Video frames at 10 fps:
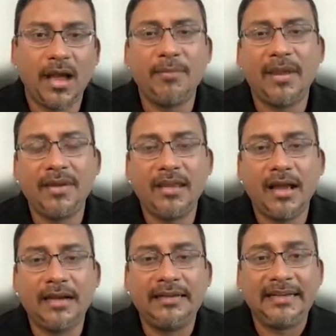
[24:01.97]

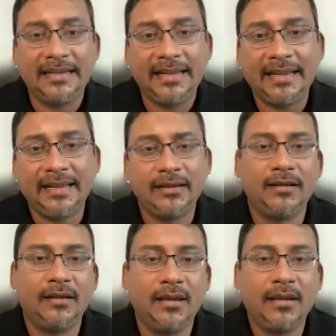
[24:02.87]
Maybe a delay?
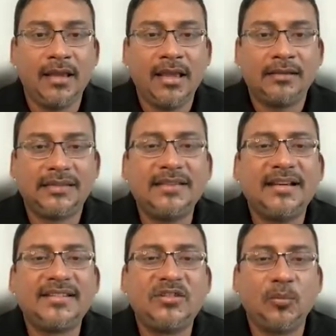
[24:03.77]
Then
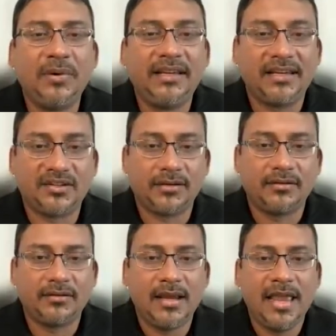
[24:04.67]
there is duplication.
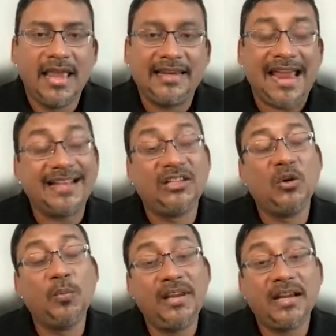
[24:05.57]
Can
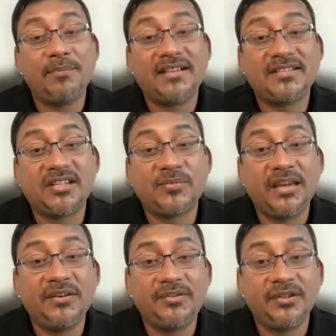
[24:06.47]
duplicate messages
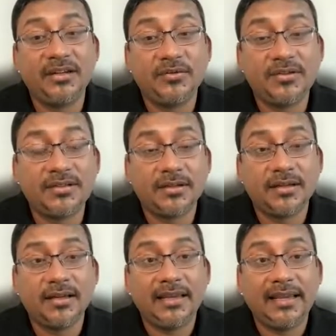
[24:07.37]
be introduced
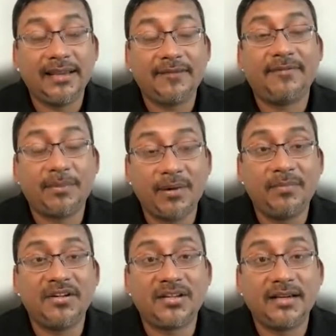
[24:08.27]
if the
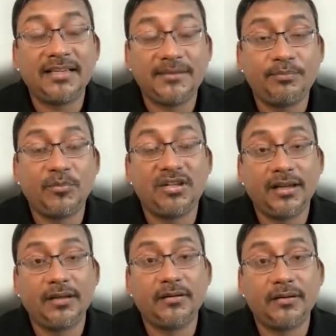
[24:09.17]
publisher is
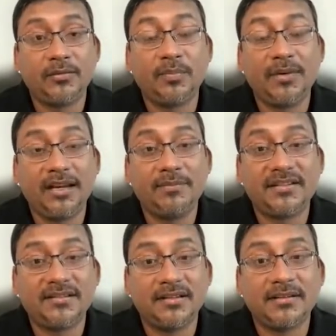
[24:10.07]
pushing in duplicate
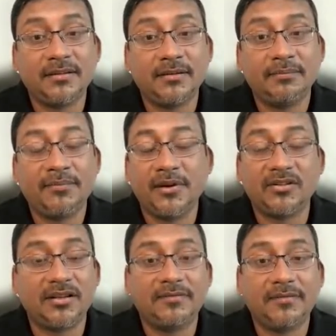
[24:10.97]
messages because
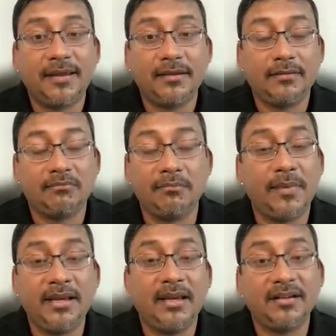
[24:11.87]
of
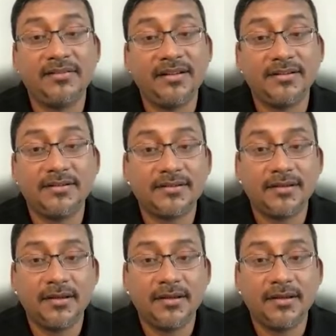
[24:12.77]
many other reasons?